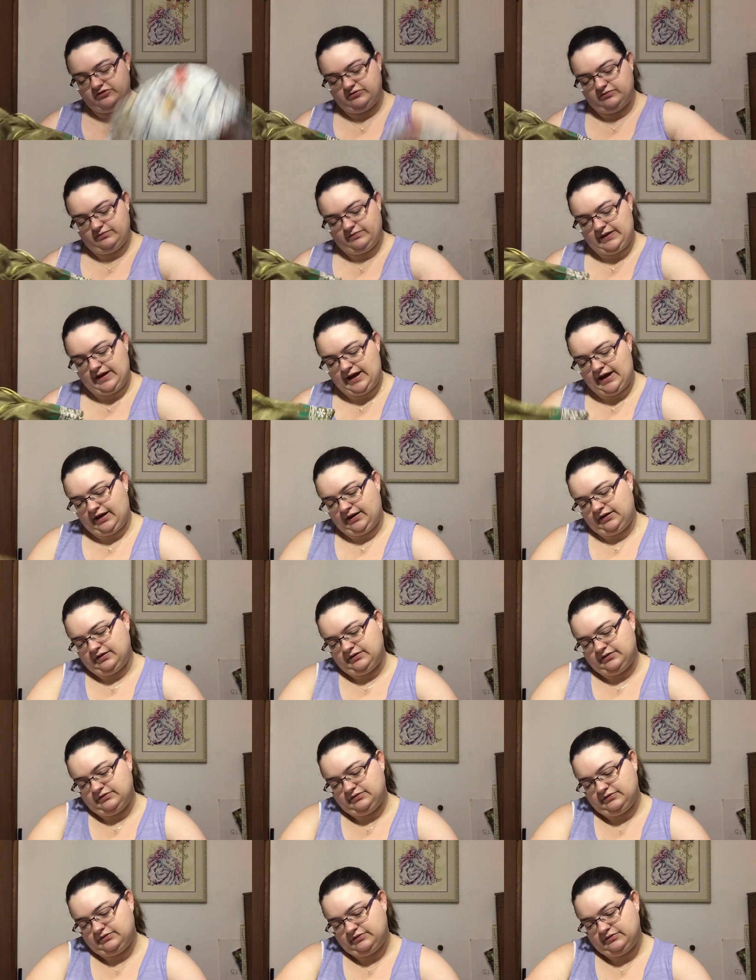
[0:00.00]
bag,
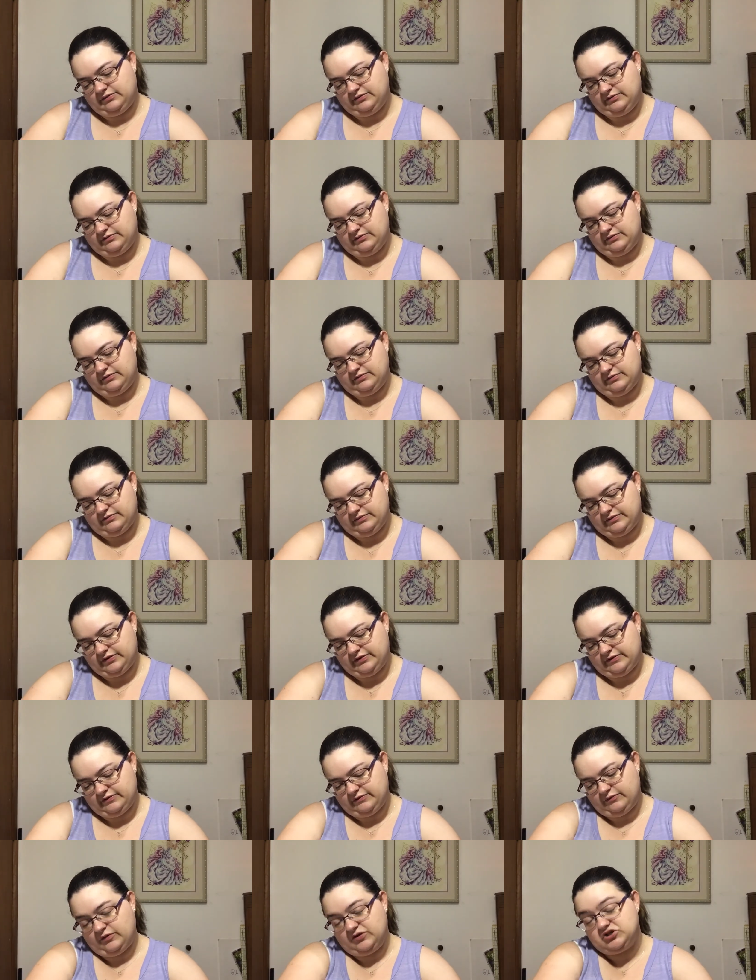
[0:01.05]

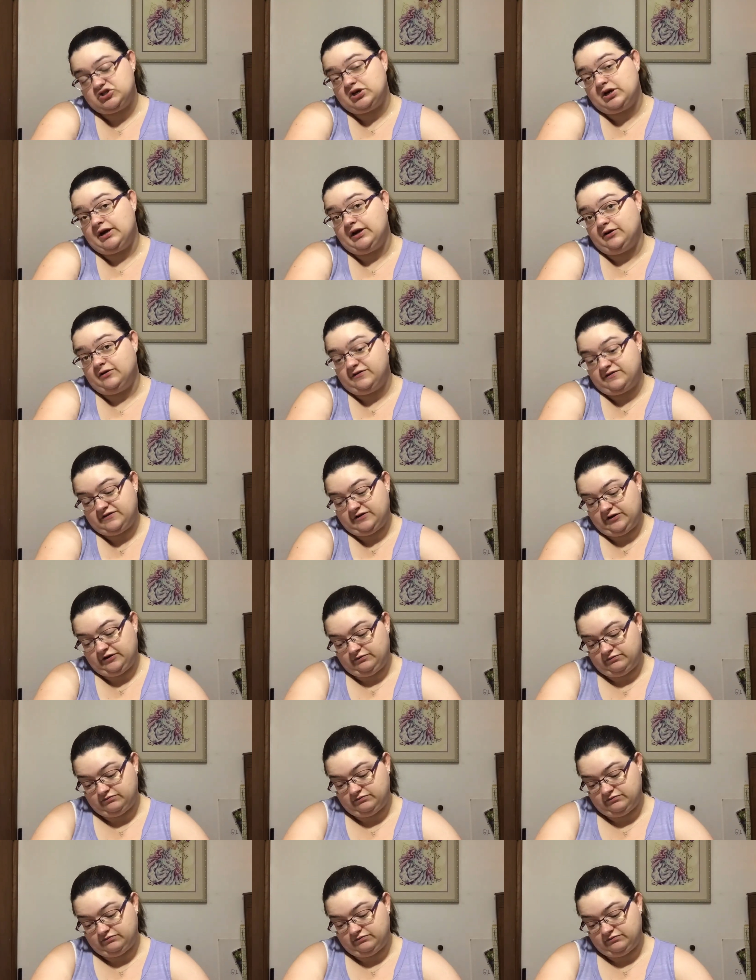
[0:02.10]
which I also